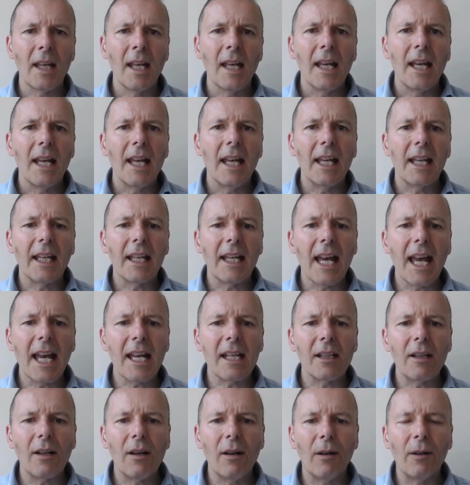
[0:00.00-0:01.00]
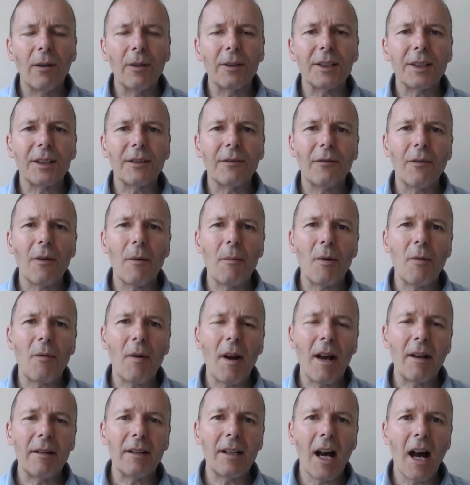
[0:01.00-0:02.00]
It can cost from
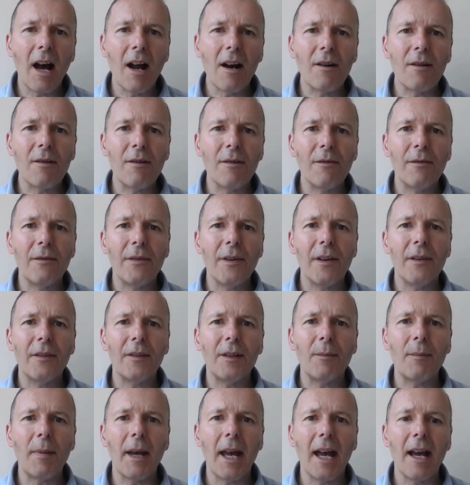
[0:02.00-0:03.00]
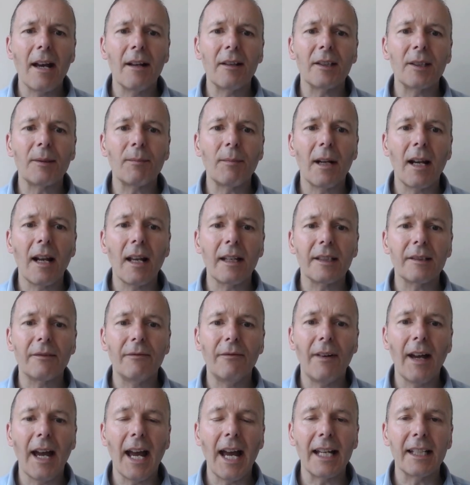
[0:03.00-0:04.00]
around one hundred and fifty pounds plus
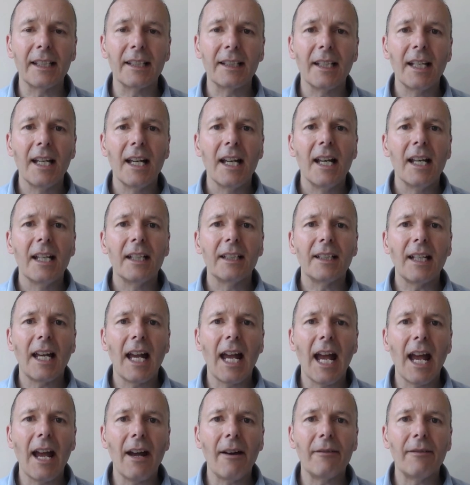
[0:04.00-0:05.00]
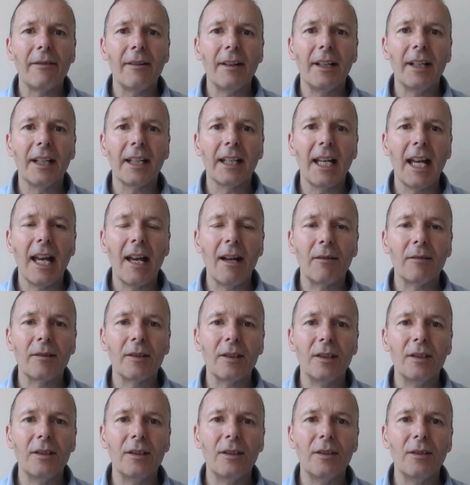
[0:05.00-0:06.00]
V A T to have an
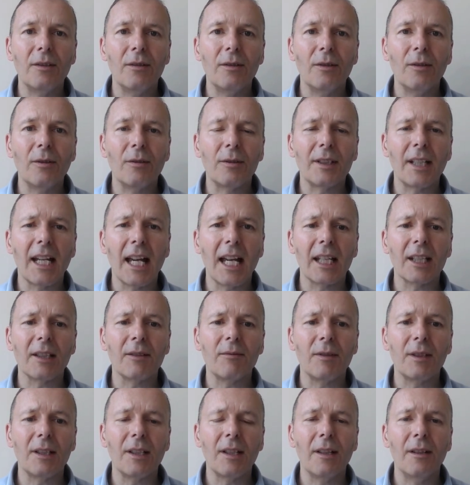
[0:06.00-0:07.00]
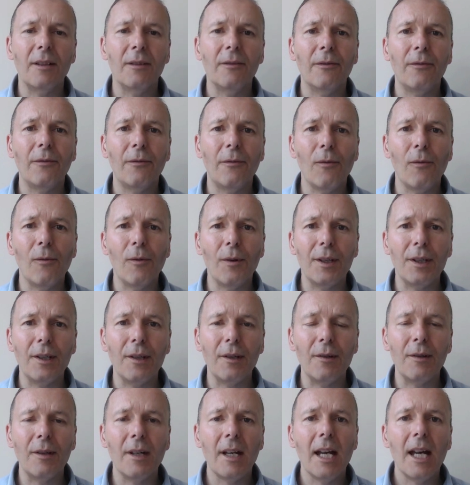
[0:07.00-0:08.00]
accountant do your tax return for
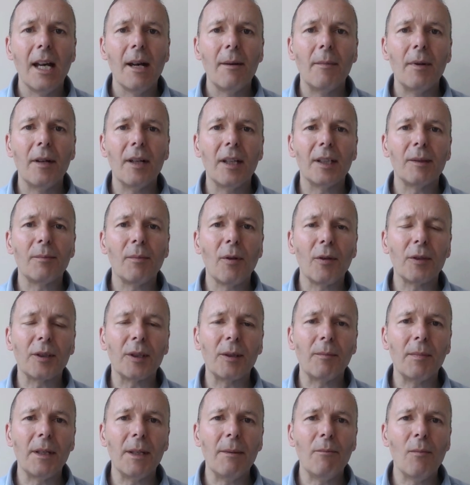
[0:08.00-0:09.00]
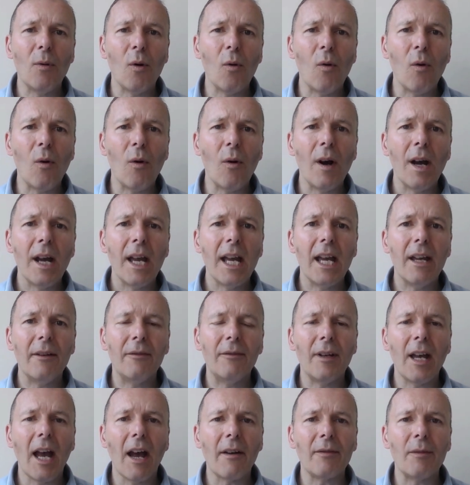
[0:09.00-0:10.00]
you, but it's possibly more if
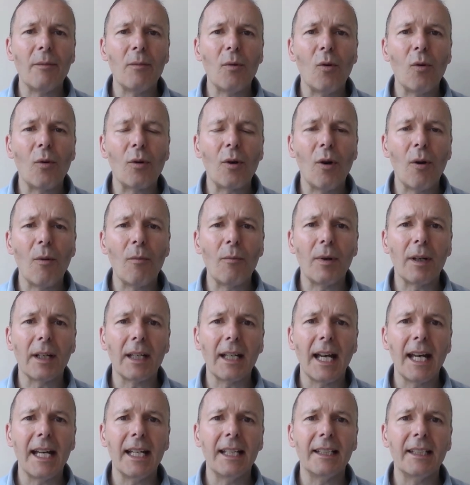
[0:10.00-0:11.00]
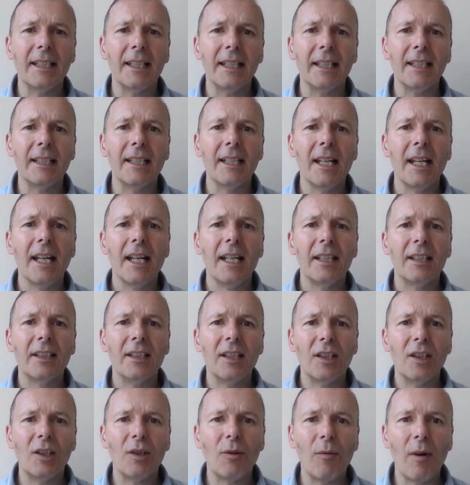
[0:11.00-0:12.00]
you have a more complicated
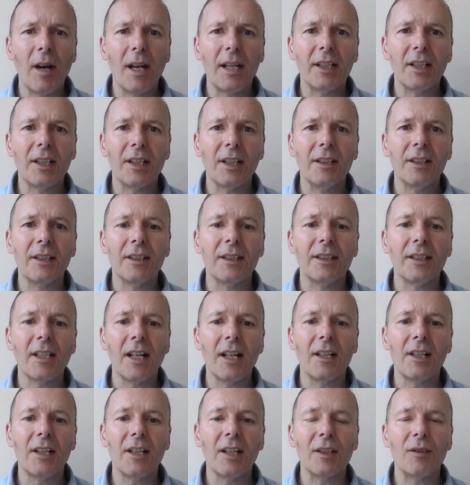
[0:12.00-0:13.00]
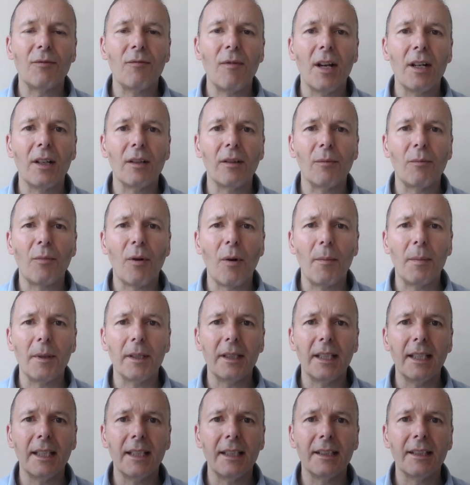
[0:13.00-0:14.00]
situations such as rental
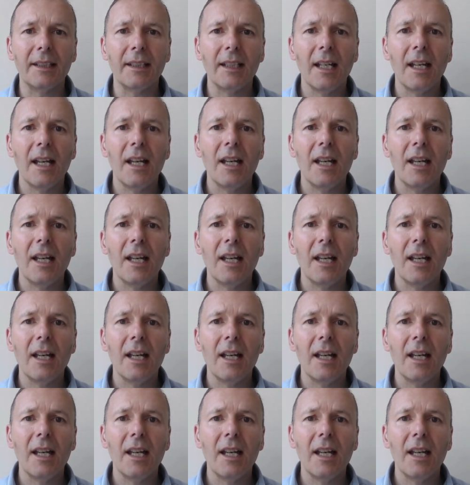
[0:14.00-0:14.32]
properties.